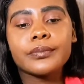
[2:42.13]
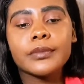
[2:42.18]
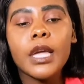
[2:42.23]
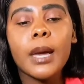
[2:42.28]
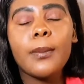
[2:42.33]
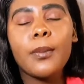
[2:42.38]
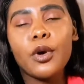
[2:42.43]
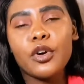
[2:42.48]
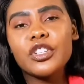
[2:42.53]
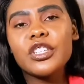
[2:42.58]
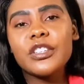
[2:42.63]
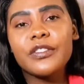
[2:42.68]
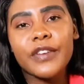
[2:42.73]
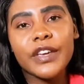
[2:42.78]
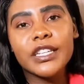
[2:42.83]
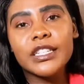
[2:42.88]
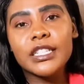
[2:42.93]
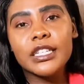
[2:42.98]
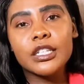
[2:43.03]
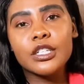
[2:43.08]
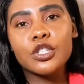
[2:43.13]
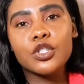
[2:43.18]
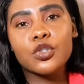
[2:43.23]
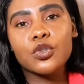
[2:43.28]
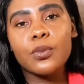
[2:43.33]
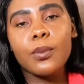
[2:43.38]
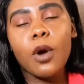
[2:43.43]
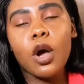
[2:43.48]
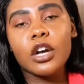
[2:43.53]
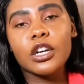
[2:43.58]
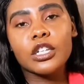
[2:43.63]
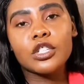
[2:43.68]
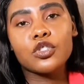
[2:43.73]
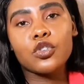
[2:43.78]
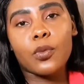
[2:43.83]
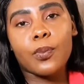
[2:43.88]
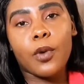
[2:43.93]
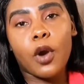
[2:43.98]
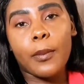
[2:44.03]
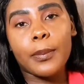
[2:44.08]
motivated to market
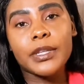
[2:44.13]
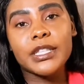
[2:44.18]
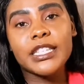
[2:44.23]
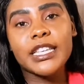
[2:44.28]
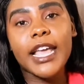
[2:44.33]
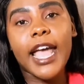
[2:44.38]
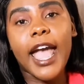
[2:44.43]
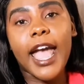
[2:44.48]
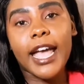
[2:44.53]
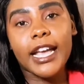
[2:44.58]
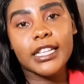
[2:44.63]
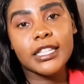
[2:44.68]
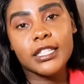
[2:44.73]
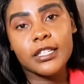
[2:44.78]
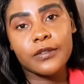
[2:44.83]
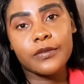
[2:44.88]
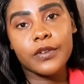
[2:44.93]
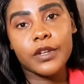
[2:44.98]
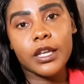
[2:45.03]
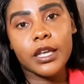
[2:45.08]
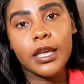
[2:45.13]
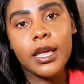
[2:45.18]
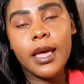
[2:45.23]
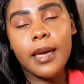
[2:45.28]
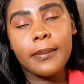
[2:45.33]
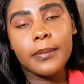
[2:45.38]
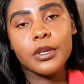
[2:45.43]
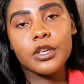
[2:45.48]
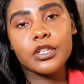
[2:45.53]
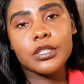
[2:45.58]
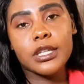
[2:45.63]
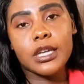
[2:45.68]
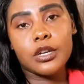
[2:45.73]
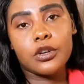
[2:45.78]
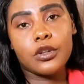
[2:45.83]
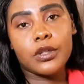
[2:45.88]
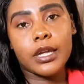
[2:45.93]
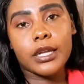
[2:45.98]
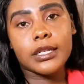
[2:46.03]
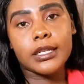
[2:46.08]
your property actively, because they
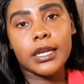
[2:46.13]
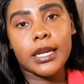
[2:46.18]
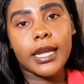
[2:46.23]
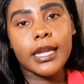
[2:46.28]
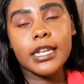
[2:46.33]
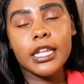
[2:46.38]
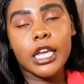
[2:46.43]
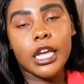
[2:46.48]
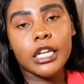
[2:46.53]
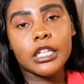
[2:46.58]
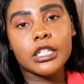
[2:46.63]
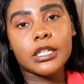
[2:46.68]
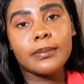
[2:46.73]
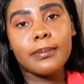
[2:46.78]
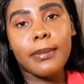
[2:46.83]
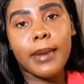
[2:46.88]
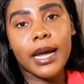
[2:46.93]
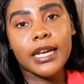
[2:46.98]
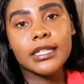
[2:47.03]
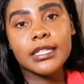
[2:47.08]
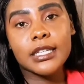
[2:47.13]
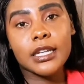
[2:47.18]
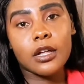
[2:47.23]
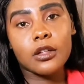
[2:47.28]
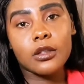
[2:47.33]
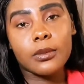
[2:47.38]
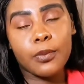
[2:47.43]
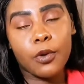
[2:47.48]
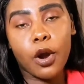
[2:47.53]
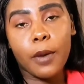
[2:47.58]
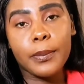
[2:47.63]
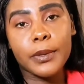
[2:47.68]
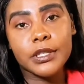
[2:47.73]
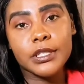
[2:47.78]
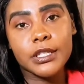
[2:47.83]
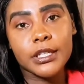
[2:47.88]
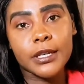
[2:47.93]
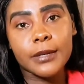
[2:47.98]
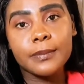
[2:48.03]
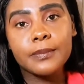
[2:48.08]
know that any agent might sell the
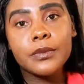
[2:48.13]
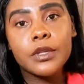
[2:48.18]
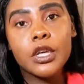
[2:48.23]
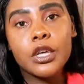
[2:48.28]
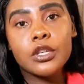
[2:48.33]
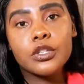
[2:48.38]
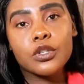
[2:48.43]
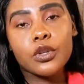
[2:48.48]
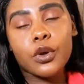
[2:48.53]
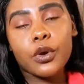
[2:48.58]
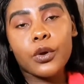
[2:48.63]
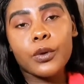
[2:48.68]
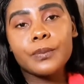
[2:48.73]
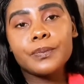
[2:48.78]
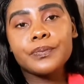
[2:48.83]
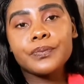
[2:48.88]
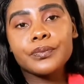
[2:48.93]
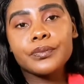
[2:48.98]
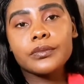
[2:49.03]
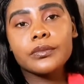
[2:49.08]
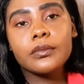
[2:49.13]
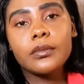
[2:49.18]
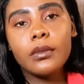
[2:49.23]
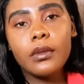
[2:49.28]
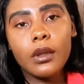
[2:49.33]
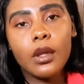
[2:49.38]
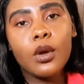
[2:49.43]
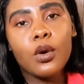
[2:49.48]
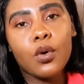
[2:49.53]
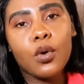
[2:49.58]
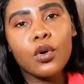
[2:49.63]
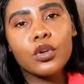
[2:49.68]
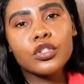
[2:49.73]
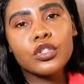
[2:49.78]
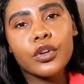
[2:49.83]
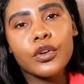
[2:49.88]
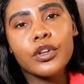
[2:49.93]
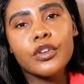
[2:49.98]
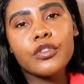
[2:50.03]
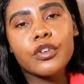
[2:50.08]
property. So
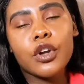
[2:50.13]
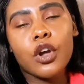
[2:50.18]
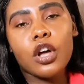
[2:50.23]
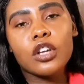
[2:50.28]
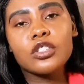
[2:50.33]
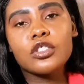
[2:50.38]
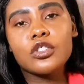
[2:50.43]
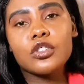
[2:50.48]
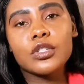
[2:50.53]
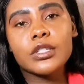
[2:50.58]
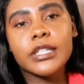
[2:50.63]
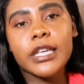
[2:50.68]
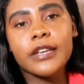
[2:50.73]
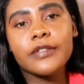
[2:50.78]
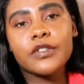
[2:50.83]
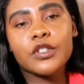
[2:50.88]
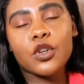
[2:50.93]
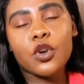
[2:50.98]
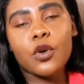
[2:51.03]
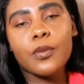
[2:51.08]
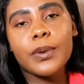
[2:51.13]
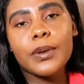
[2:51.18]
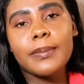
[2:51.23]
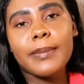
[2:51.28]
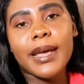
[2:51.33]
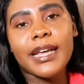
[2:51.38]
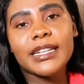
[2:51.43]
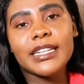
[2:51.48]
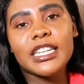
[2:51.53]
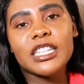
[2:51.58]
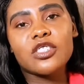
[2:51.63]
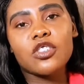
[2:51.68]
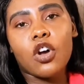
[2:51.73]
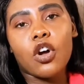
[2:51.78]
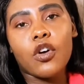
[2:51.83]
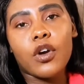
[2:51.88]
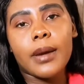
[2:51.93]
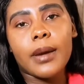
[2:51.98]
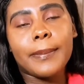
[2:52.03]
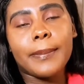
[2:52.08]
also, in regards to safety, open mandates
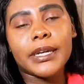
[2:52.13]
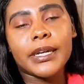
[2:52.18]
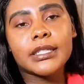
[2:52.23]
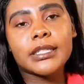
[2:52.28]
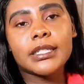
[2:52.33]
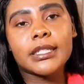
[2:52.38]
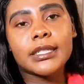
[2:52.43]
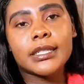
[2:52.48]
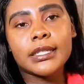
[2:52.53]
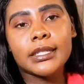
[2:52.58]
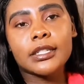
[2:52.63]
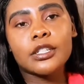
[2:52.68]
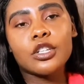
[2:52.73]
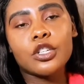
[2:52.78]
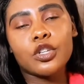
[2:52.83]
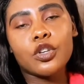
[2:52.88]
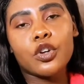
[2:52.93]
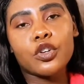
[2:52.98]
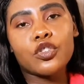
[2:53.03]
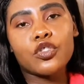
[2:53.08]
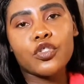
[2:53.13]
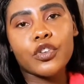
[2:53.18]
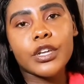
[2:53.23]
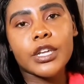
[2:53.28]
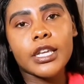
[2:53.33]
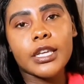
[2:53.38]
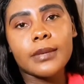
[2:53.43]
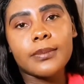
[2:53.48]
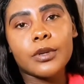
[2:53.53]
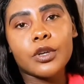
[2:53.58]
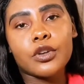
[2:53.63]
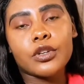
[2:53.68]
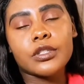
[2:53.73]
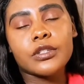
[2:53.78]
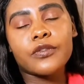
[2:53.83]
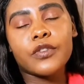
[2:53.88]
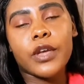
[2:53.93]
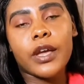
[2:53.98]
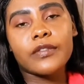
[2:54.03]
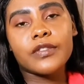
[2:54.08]
are a bit, tricky, because
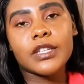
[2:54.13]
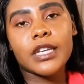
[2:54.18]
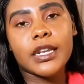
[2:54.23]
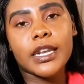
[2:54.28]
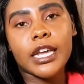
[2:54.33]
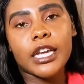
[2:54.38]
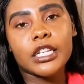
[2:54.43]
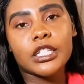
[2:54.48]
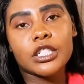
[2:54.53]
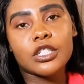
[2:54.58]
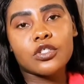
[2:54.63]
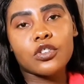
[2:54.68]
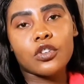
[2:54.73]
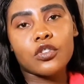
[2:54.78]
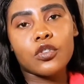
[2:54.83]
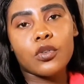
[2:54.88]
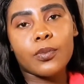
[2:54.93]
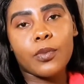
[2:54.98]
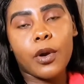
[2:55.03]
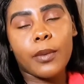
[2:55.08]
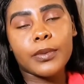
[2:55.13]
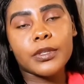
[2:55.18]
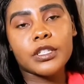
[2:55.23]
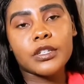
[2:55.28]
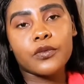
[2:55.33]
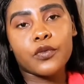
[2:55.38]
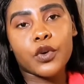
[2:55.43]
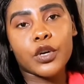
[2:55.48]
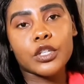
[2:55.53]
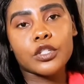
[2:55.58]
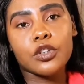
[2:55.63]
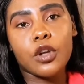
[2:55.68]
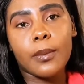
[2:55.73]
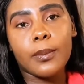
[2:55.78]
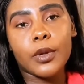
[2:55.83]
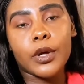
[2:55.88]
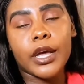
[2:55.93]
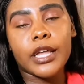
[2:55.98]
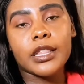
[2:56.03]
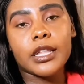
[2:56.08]
if you have 10 agents on your property, for
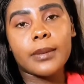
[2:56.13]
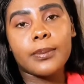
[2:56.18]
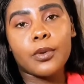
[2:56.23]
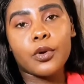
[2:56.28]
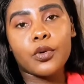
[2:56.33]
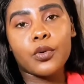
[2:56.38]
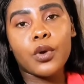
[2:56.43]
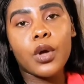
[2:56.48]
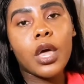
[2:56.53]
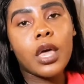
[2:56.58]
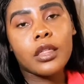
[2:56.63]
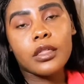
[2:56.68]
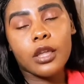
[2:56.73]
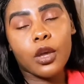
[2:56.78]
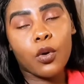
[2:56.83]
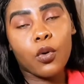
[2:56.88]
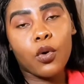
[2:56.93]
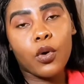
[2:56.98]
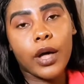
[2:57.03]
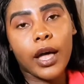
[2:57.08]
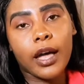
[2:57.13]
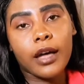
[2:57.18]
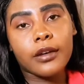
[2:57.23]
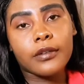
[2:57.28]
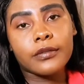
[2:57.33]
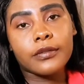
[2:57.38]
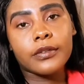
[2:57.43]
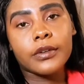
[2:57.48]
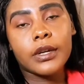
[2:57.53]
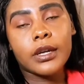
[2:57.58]
example, and they all have